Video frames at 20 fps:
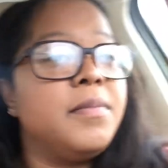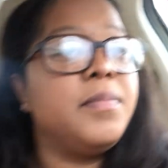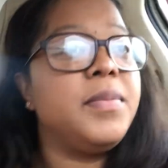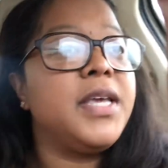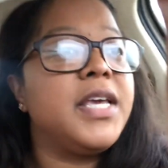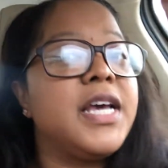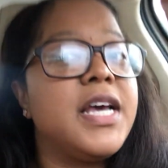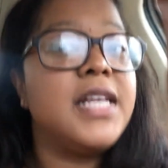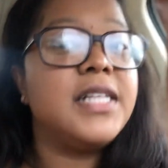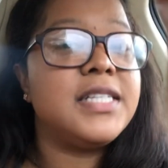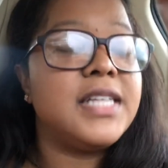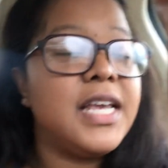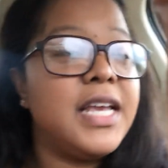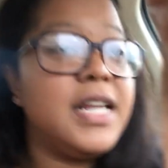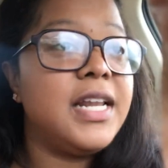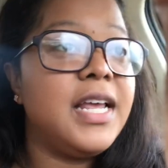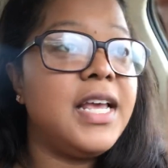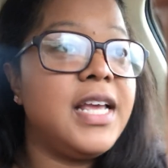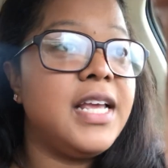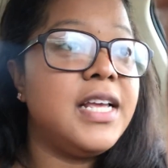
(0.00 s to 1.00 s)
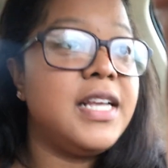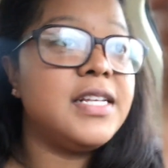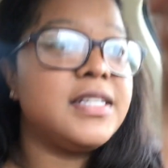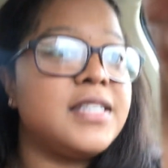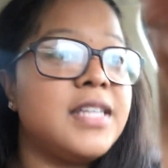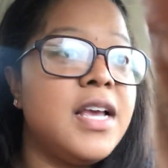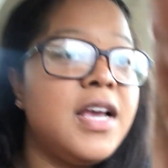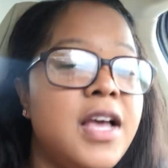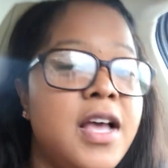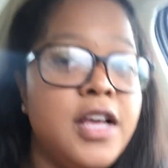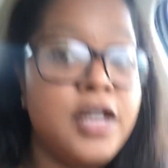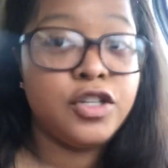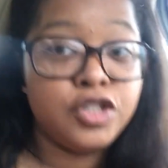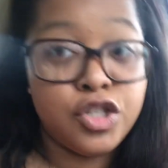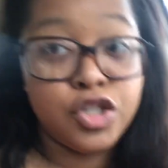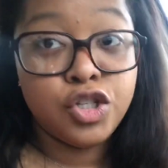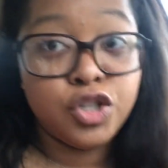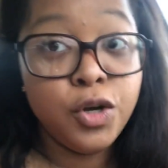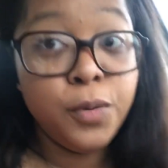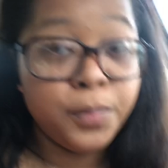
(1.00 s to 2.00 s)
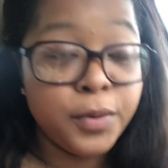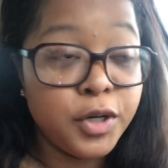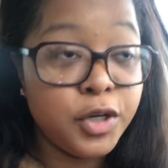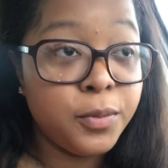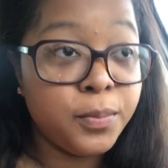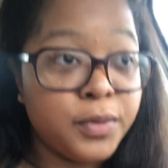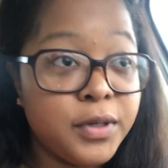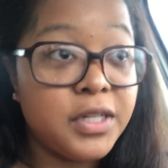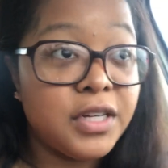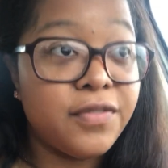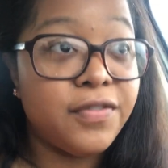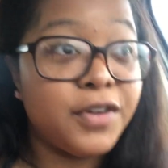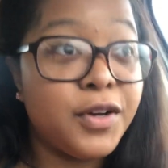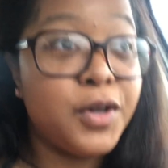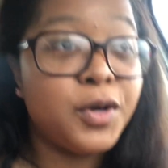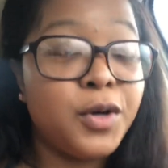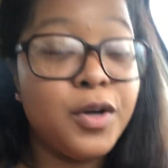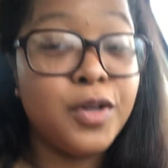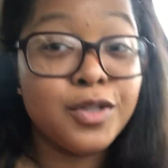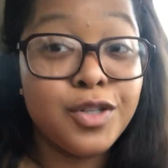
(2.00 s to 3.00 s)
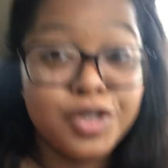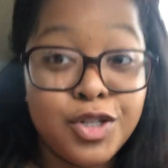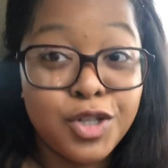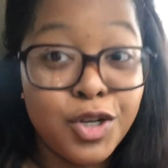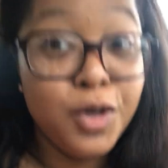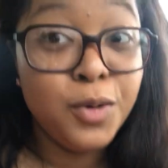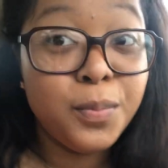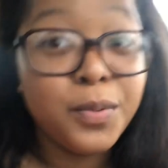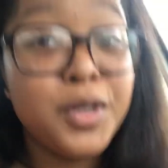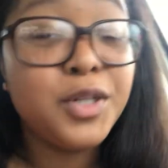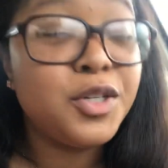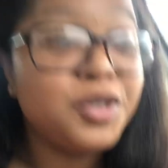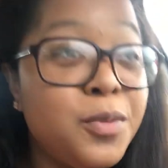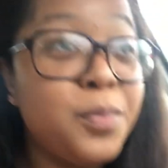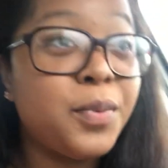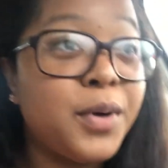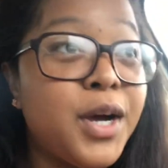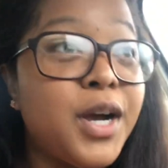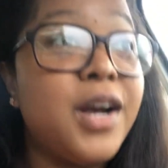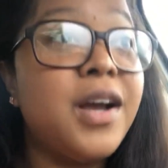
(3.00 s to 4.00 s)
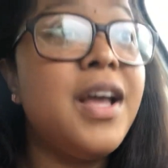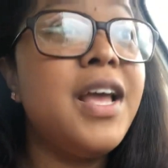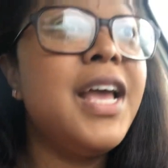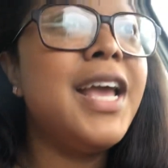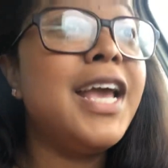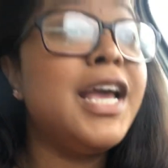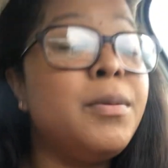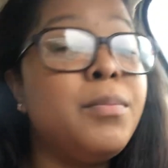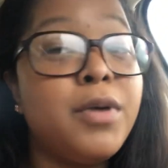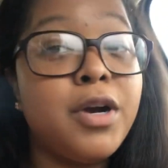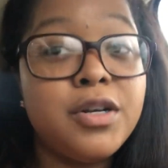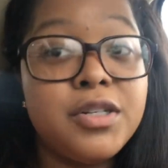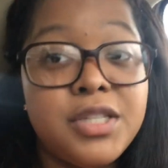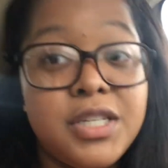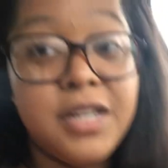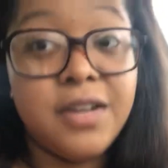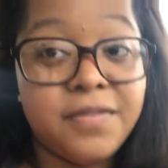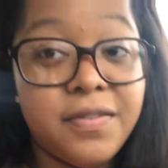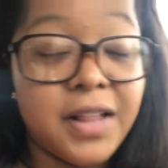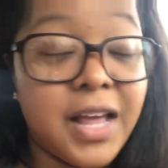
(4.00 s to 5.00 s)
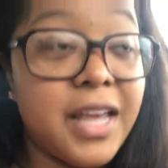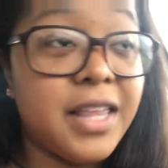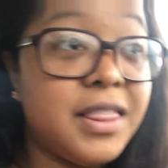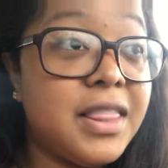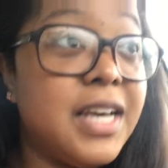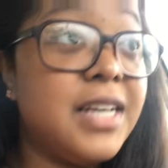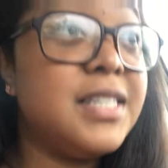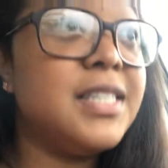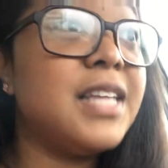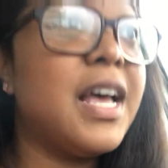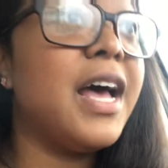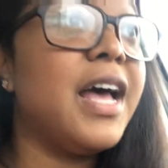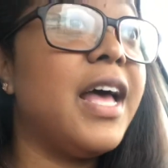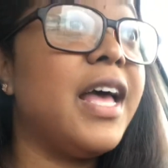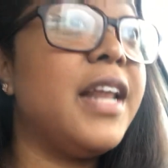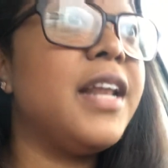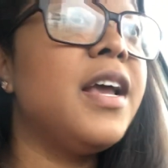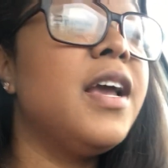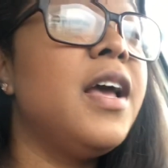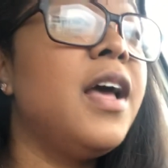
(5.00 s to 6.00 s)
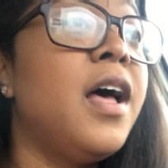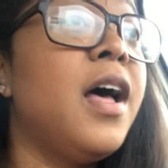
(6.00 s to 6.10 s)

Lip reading: because it is super duper difficult, super duper immersive, like they said,